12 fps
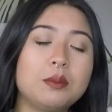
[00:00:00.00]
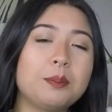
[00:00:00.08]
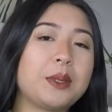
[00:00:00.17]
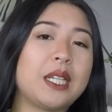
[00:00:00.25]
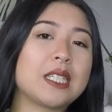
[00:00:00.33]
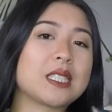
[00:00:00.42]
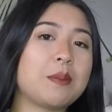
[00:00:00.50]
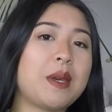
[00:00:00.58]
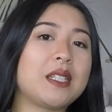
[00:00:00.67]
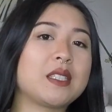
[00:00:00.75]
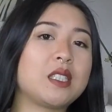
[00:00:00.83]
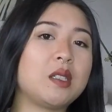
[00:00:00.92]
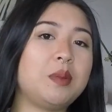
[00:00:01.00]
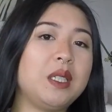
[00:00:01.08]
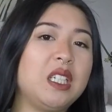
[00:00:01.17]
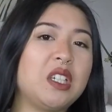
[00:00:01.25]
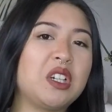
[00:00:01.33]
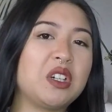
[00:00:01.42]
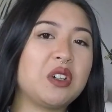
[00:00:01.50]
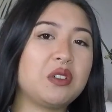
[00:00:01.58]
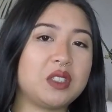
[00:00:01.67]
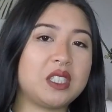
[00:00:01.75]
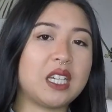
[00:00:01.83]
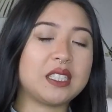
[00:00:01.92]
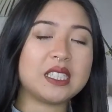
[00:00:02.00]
but it's meant to be oversized.